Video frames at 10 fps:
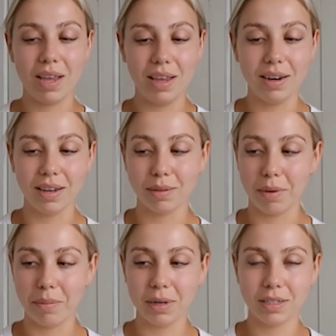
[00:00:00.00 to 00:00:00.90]
in at the
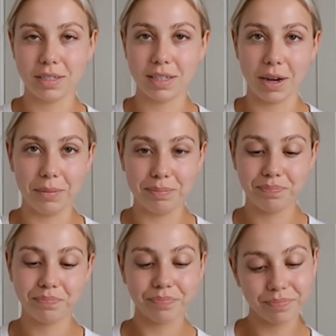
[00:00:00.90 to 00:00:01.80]
moment so
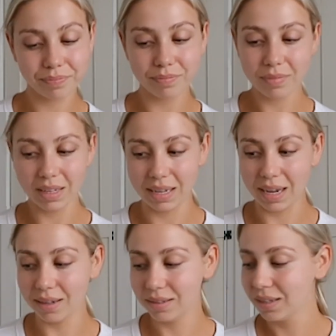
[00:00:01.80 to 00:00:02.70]

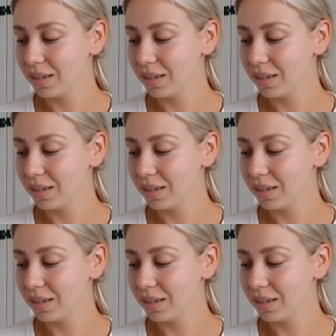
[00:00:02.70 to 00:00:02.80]
yeah.